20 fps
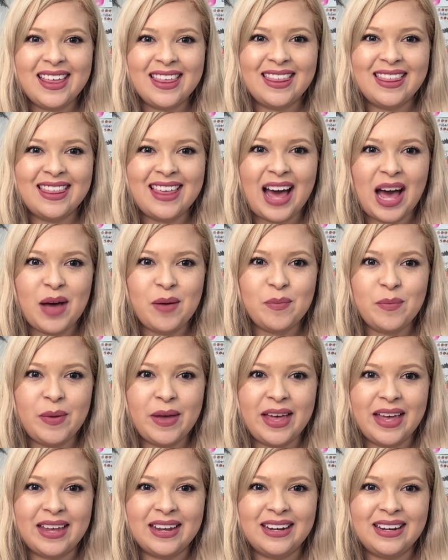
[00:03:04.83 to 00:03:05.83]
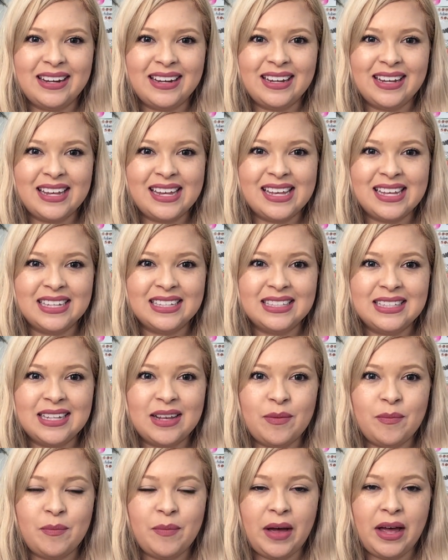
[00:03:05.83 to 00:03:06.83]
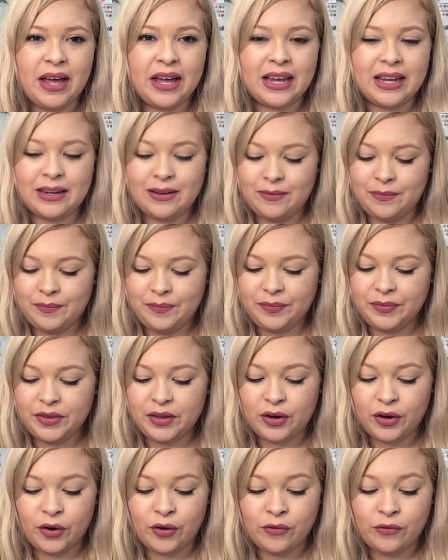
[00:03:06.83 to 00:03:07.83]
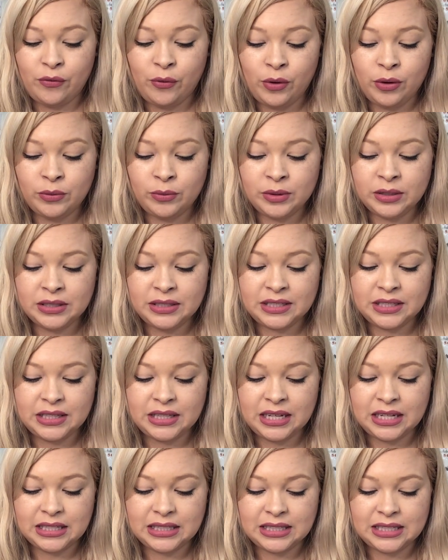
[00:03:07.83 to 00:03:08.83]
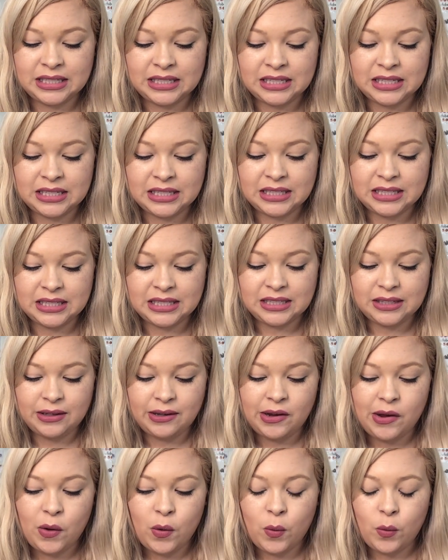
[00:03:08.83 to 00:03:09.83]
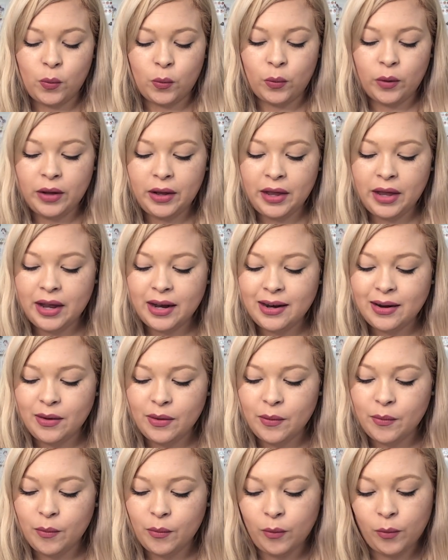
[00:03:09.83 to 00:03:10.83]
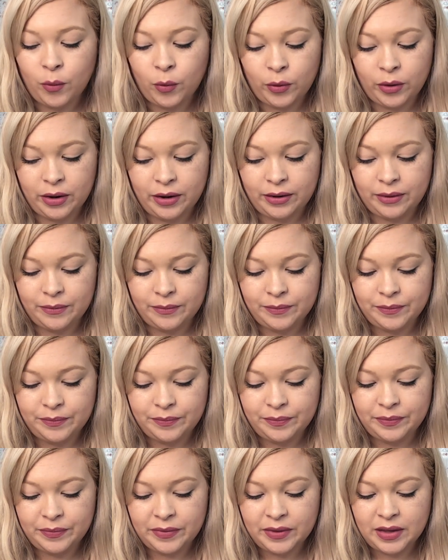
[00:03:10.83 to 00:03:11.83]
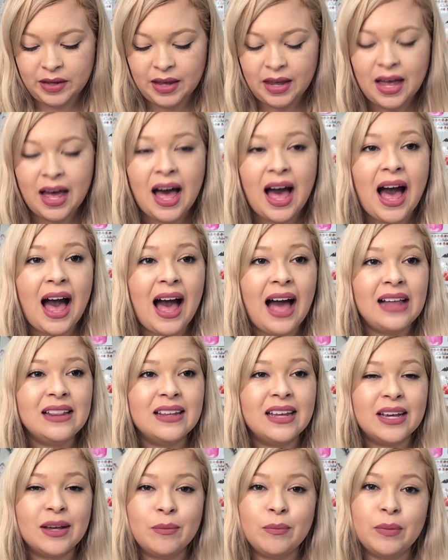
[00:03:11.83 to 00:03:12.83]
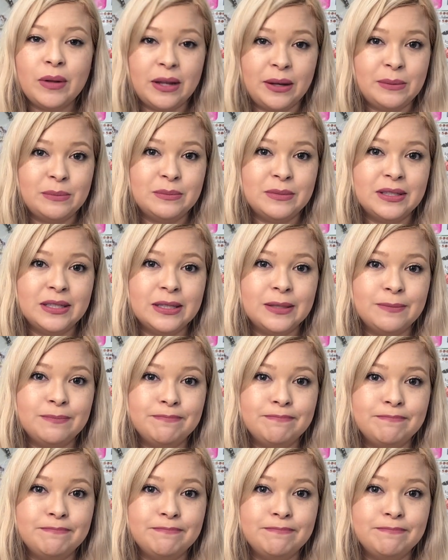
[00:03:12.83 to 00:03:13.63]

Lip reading: That pen is mine. There are 4 words in that sentence. 1 more. I like plums.